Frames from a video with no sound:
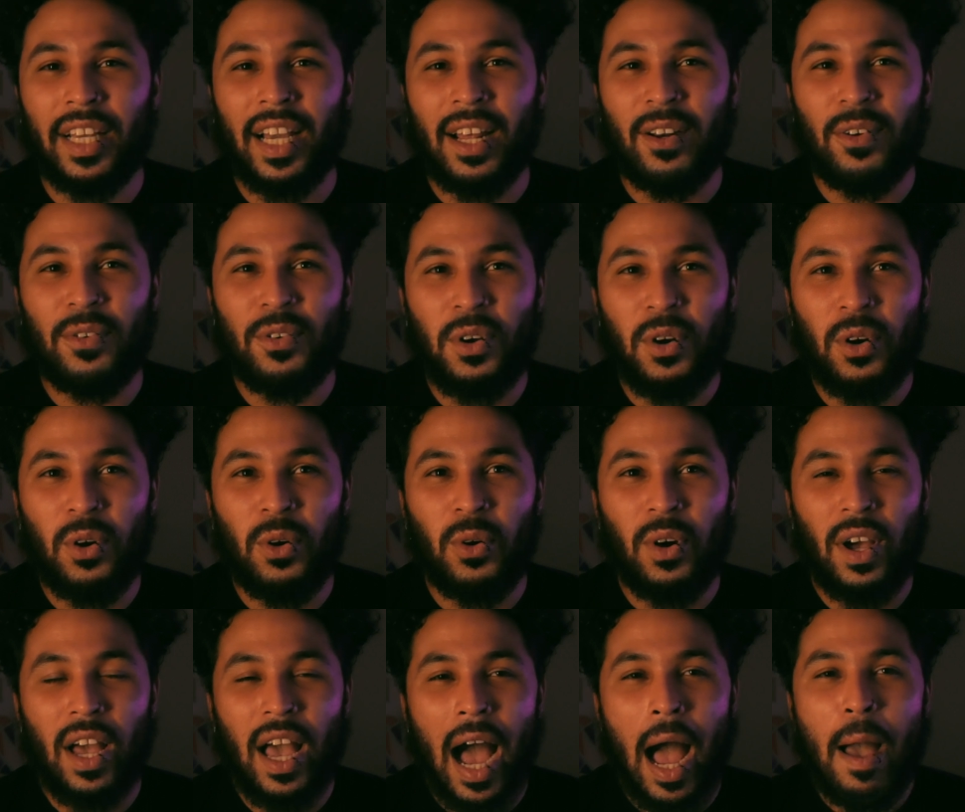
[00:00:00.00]
I don't know,
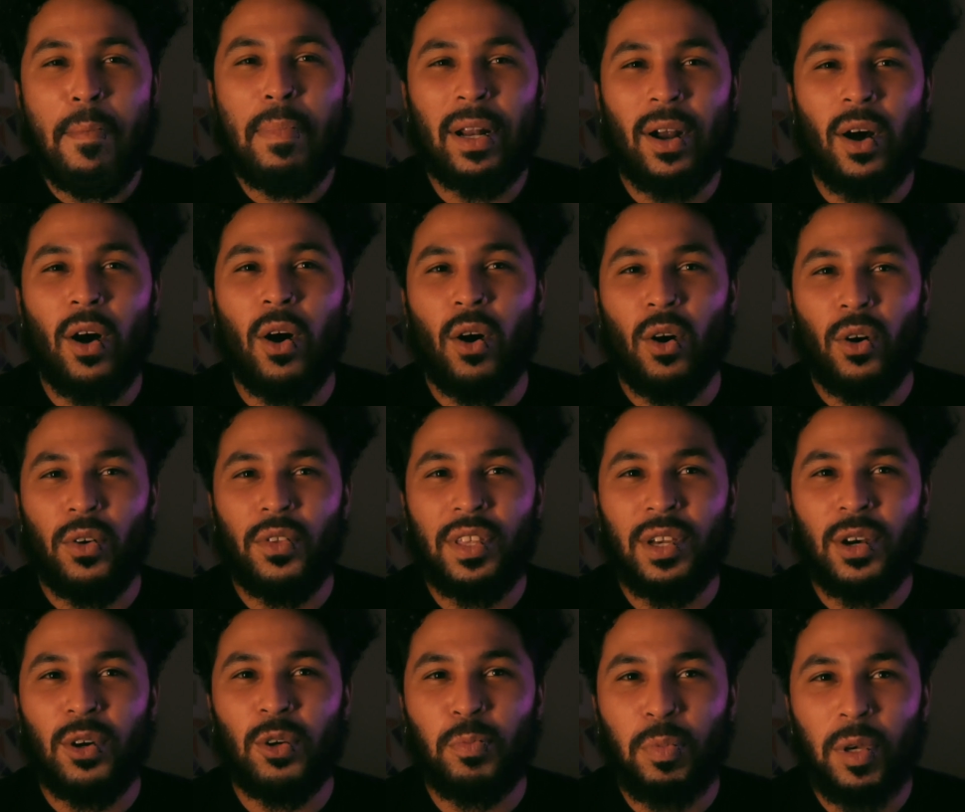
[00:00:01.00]
I bet all
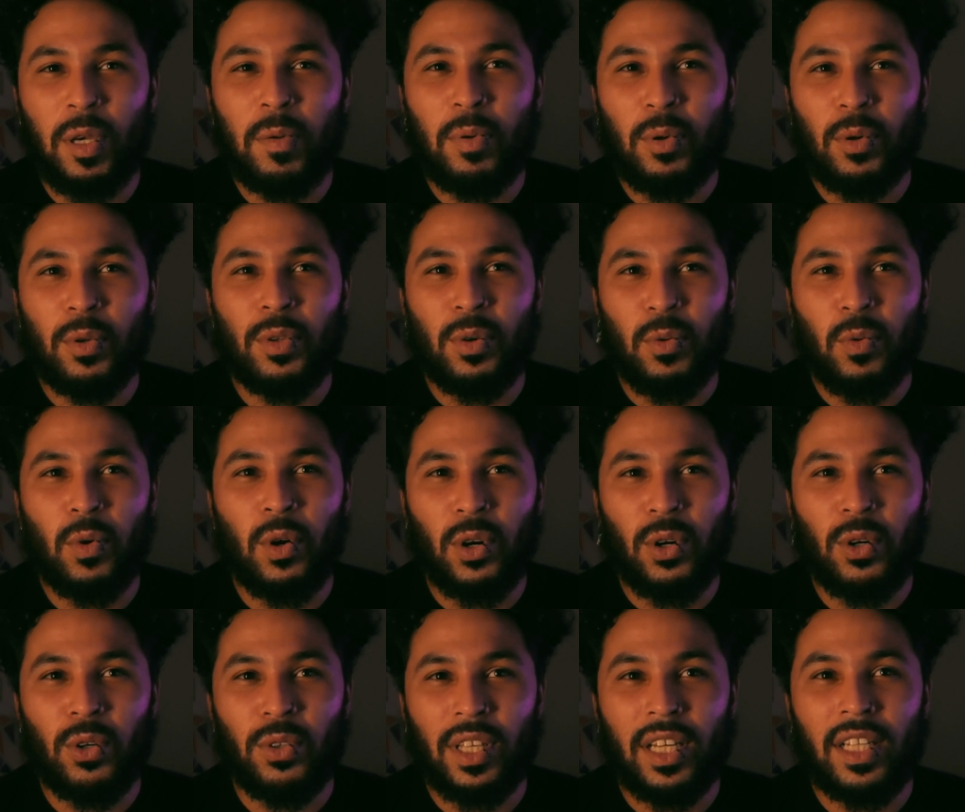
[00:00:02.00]
the old people in the
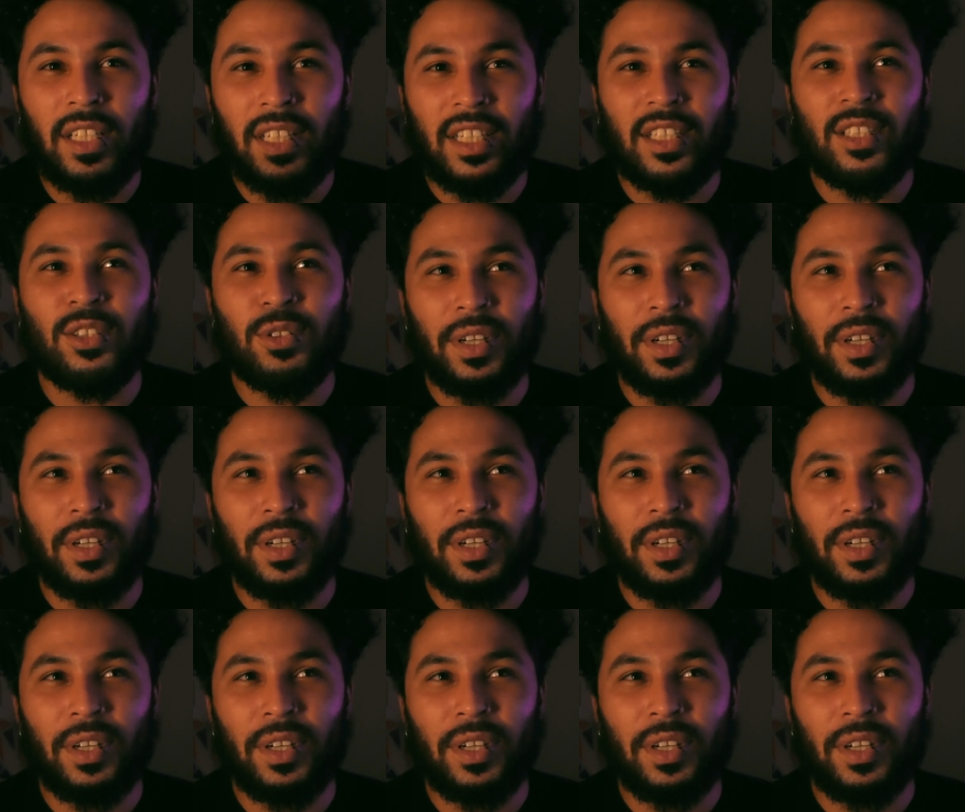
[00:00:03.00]
world that